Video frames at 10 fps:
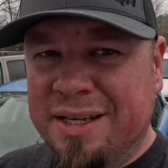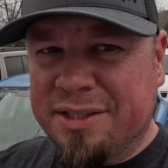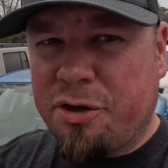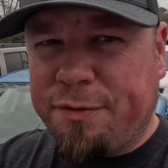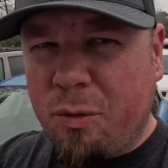
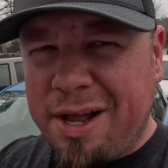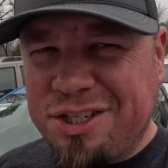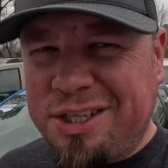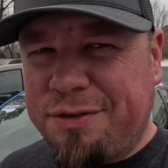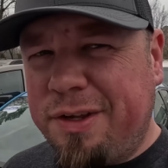So if you're
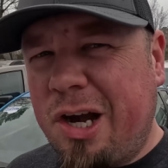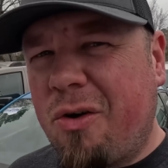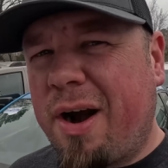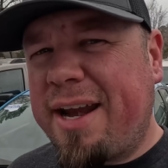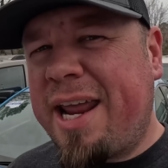watching this video
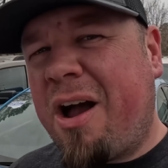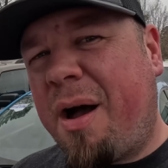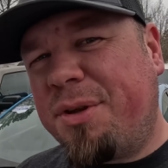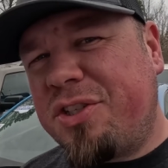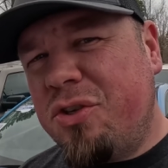right now,
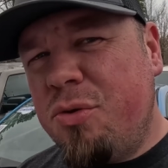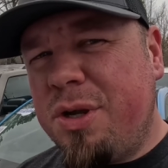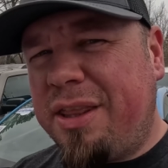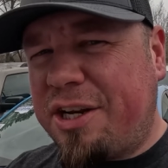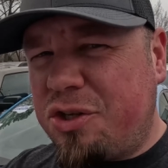I'm
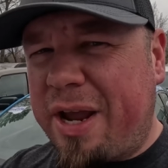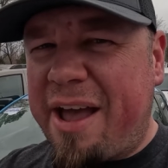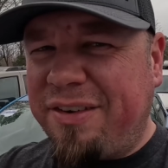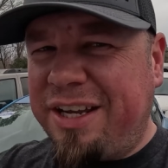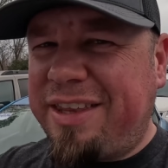assuming that you
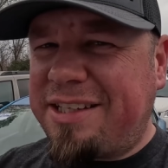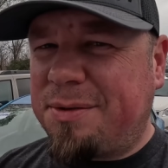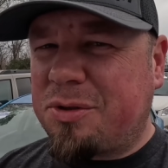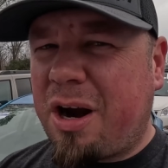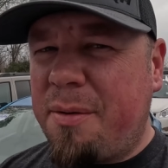haven't hit that
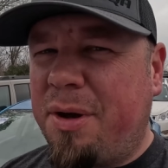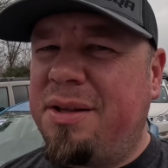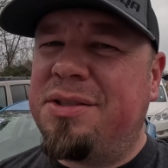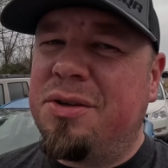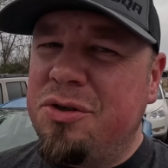subscribe
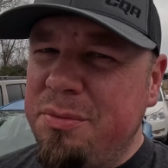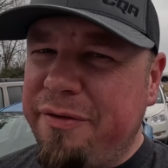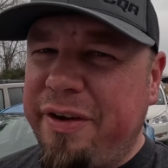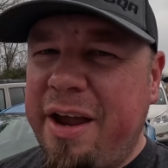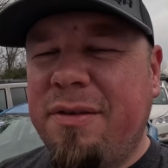button. So do me
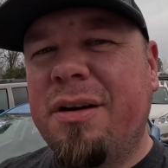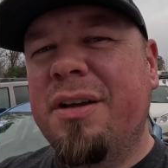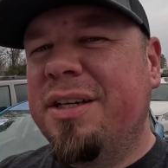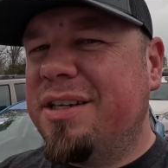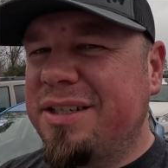a favor,
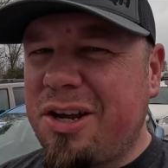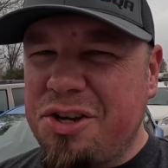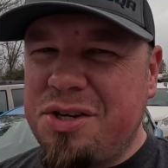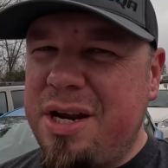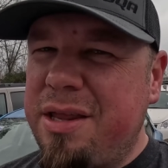doesn't
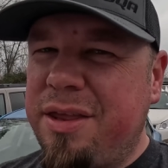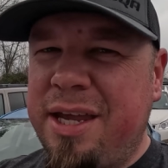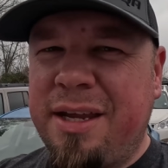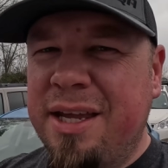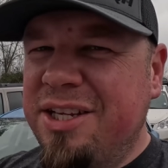cost you
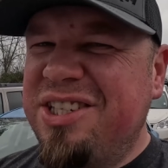anything.